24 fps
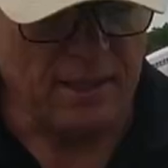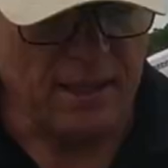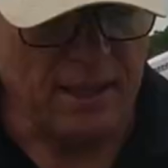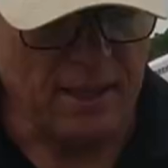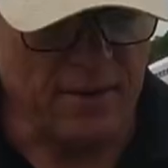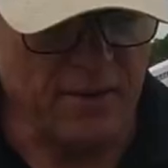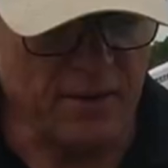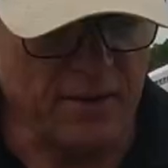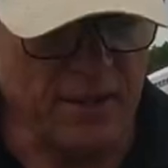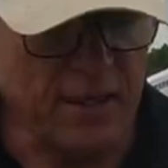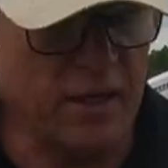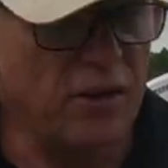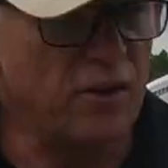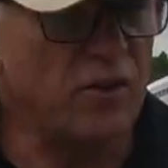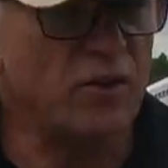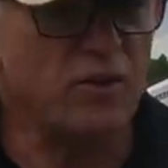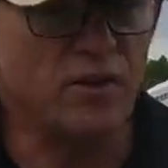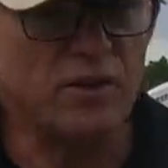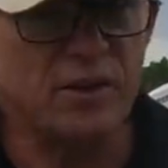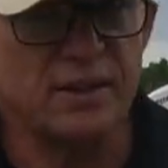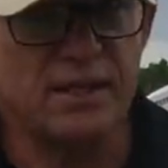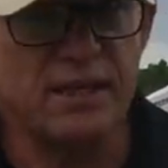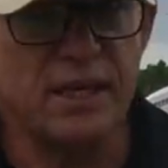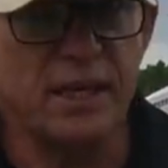the other thing you
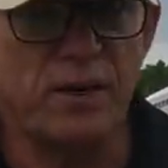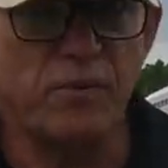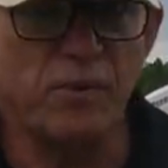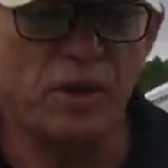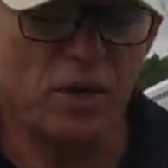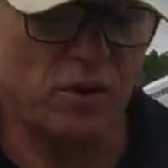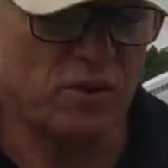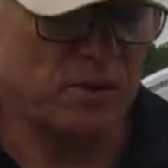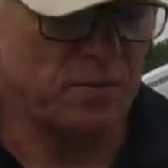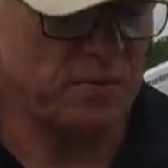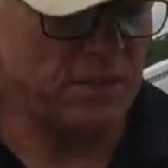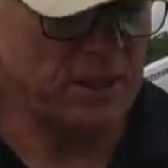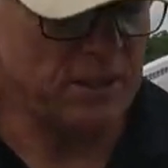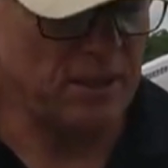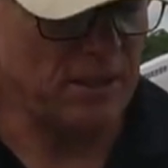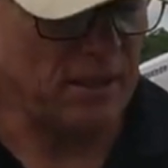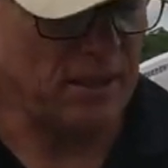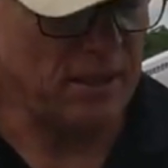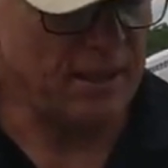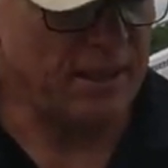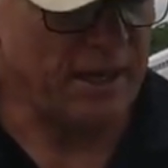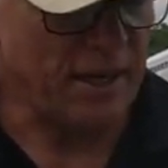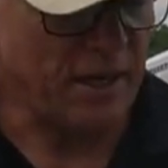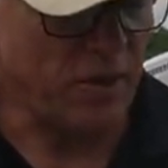could see when I was
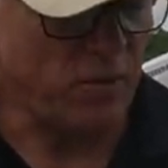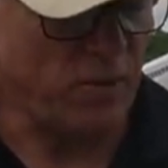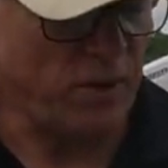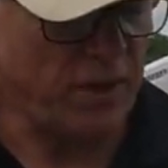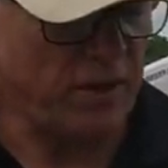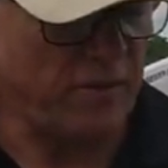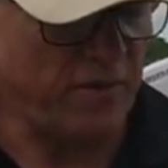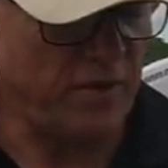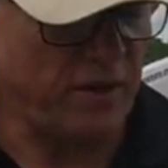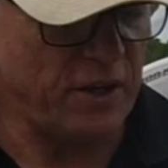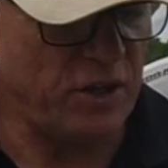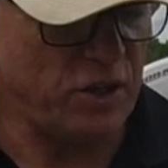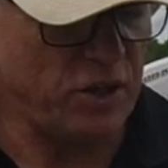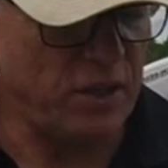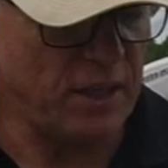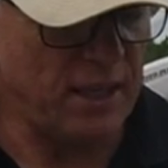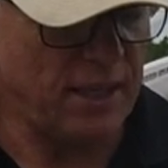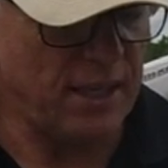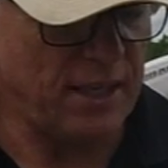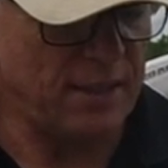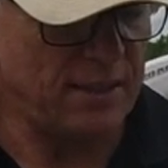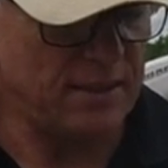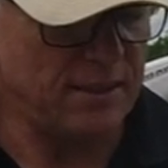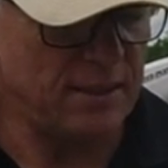muscling that queenfish
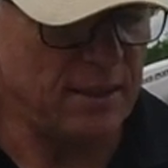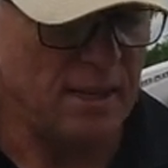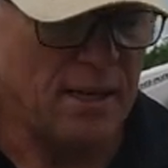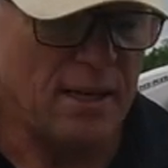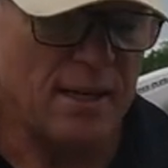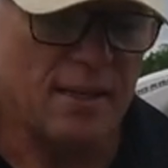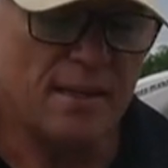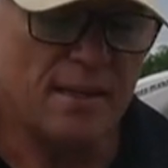is